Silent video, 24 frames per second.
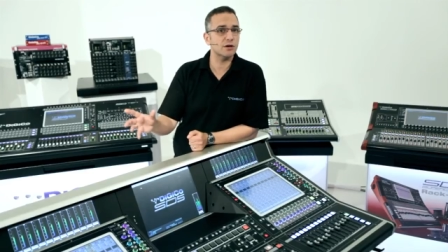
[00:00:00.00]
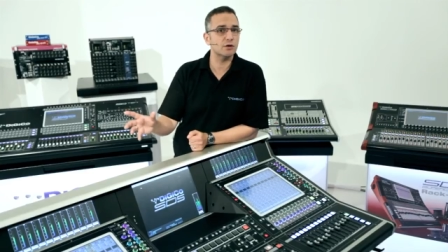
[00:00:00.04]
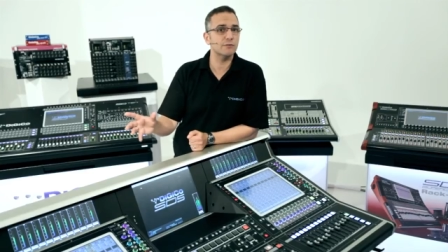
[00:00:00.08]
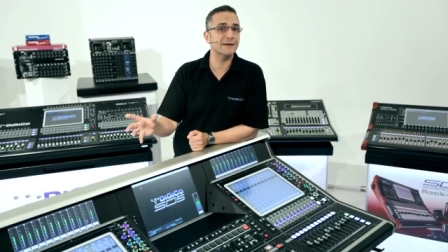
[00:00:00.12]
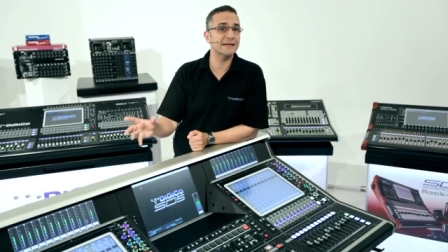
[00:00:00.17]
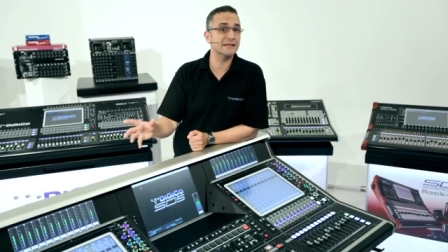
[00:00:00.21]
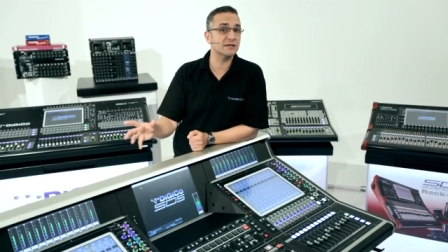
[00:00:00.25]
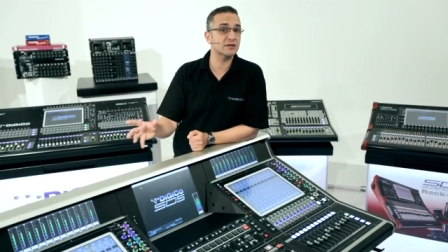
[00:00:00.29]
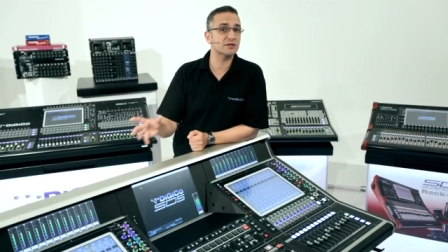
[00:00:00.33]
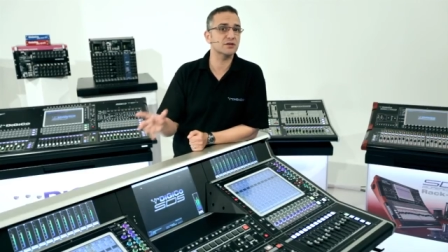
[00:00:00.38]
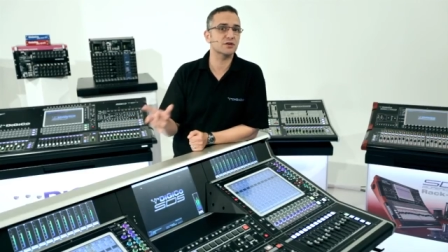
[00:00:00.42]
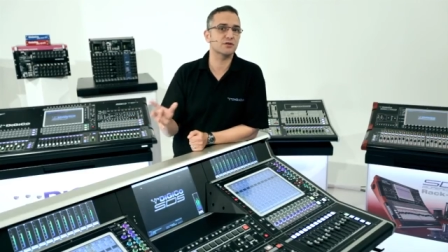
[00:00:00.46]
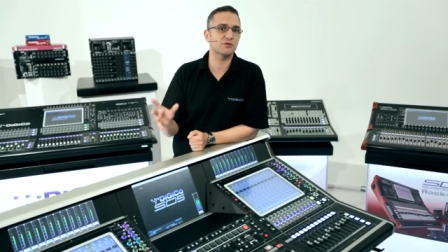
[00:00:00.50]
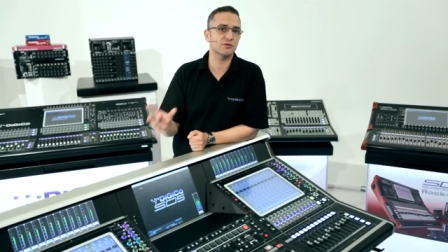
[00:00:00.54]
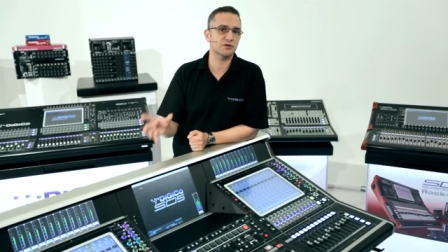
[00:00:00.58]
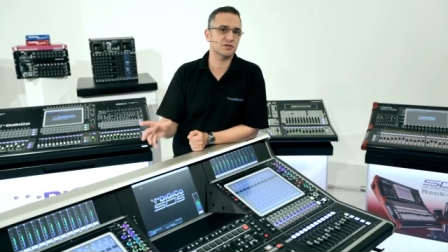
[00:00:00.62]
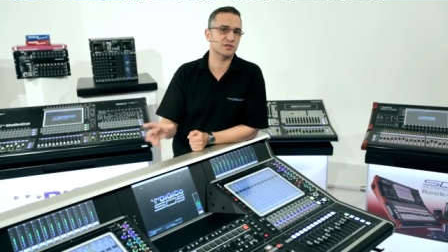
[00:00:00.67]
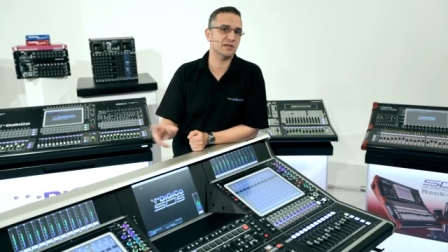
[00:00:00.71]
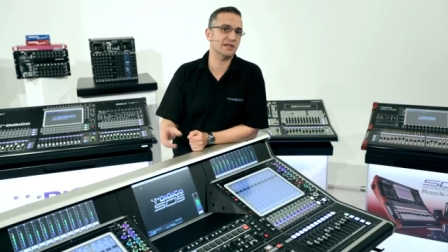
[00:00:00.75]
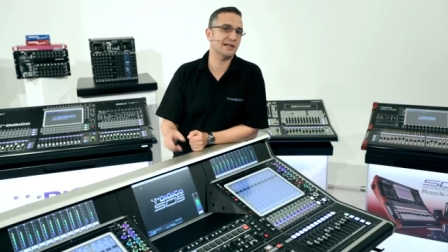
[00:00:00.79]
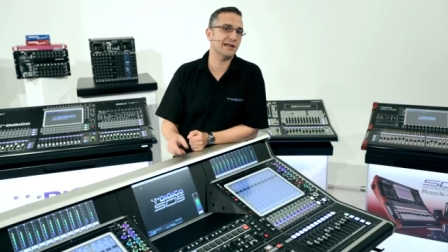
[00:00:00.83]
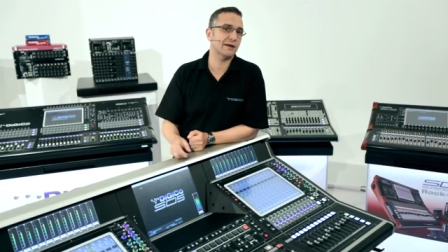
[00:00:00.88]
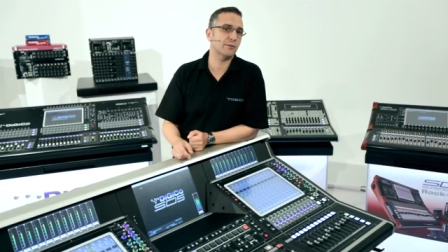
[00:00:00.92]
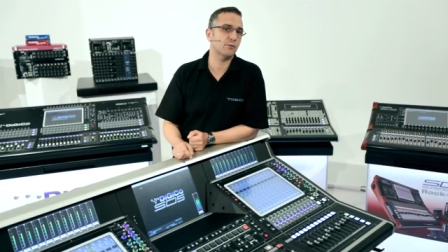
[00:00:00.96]
meters across
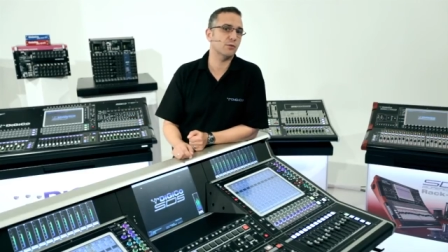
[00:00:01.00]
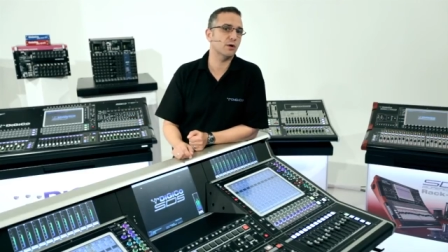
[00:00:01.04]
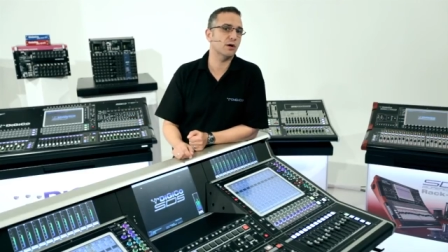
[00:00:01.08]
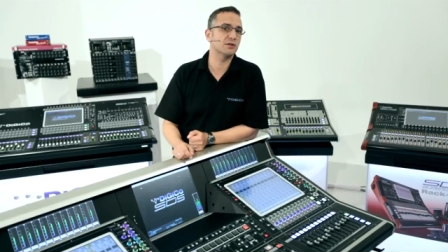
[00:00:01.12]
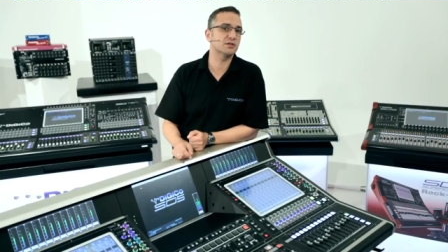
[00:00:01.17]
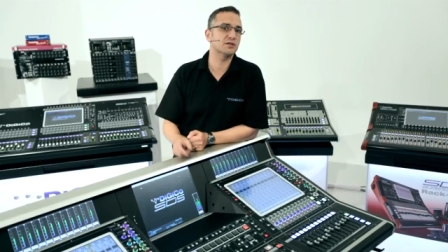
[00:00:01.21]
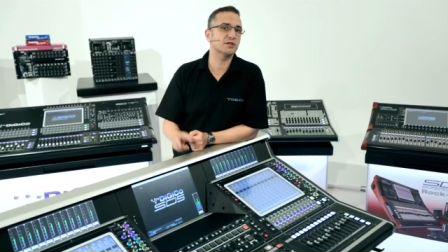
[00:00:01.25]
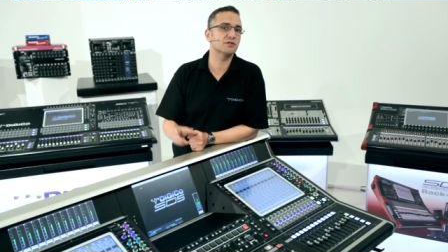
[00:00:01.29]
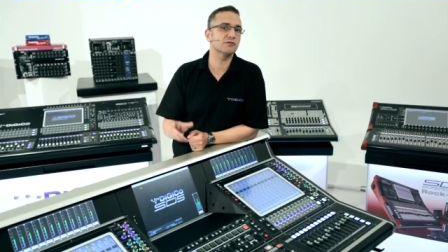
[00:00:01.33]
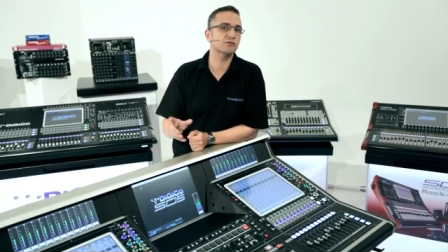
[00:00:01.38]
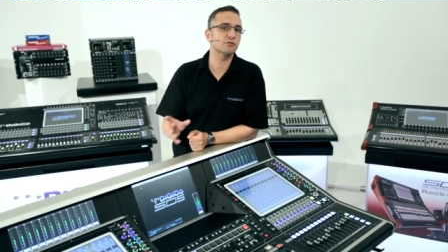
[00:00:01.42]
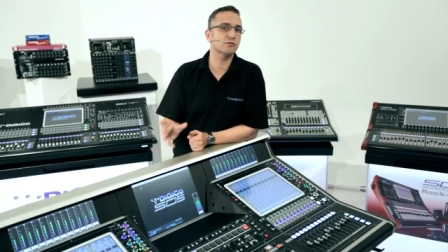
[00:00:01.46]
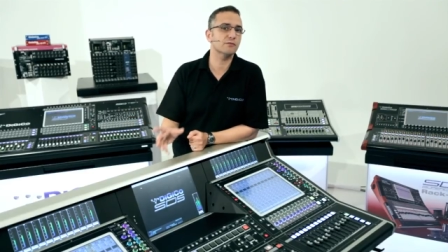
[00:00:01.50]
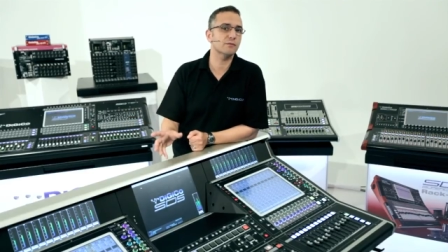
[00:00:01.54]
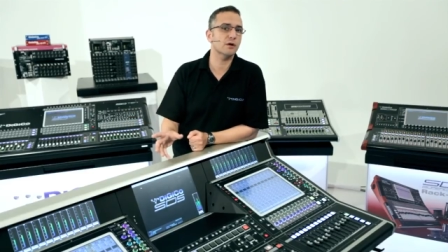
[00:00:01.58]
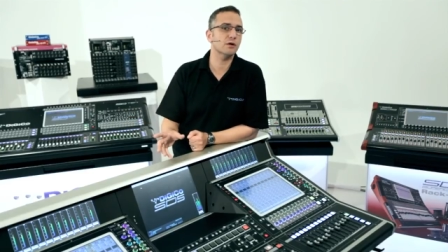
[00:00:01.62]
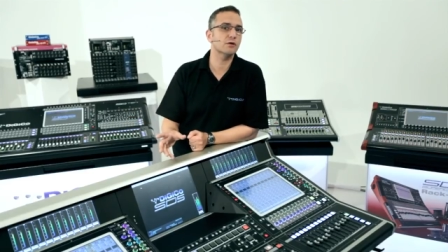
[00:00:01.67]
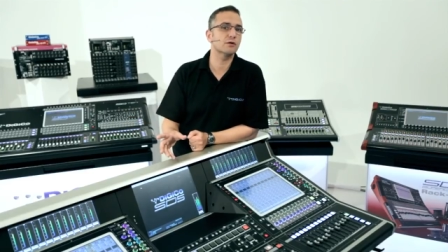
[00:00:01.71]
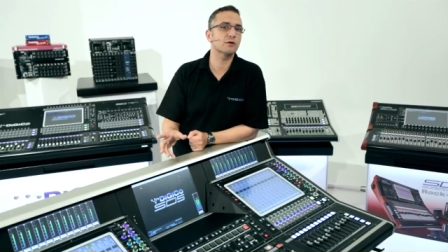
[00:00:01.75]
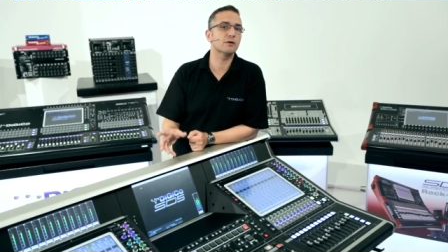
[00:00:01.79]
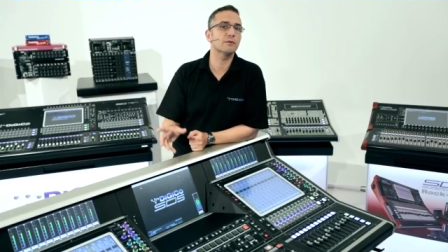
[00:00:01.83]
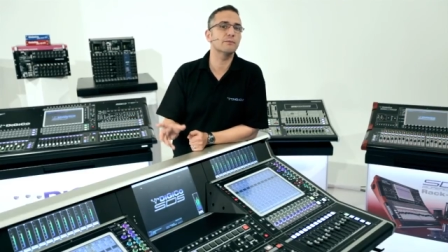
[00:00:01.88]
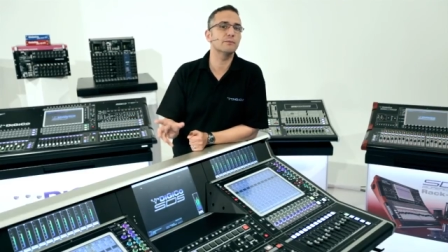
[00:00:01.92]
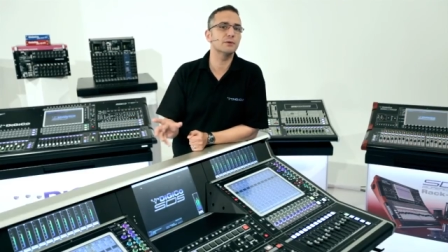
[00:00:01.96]
the network to the
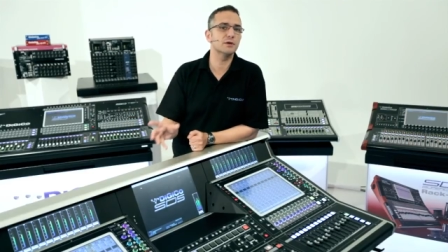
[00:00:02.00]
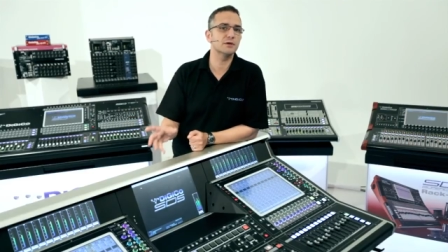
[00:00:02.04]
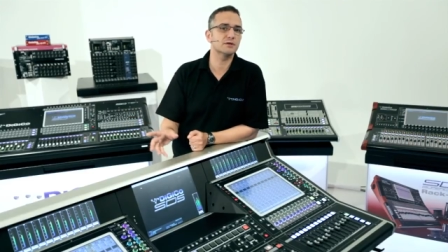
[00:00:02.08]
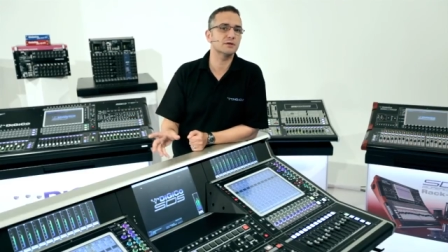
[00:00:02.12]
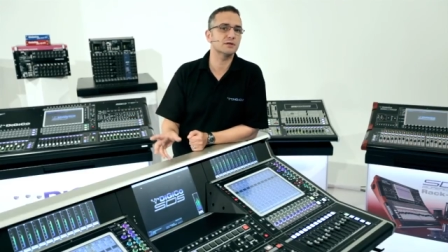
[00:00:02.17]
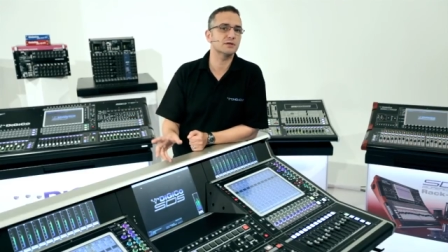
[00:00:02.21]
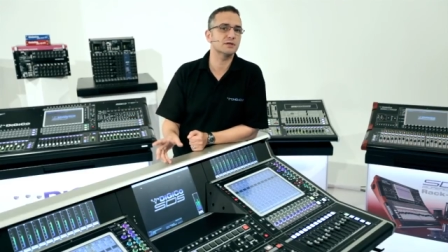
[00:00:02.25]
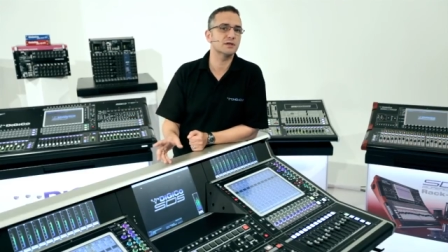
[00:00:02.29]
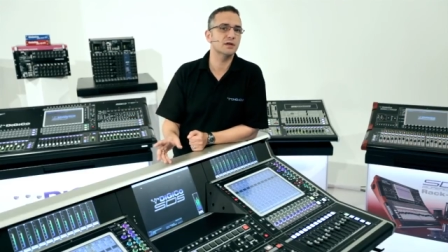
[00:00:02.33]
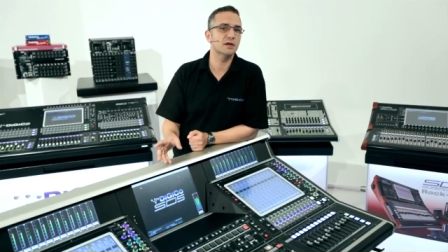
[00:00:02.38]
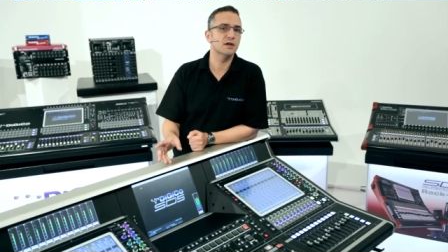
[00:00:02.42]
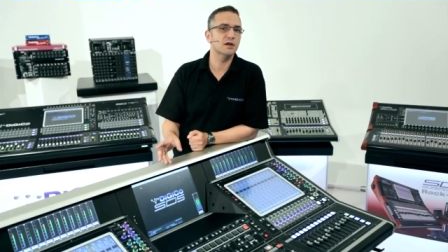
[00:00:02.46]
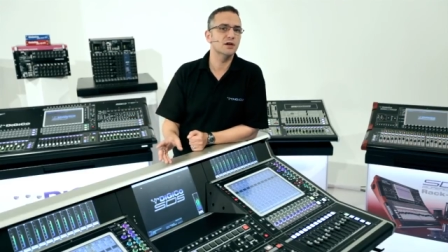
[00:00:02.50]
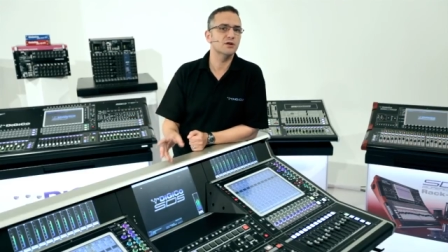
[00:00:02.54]
remote computers,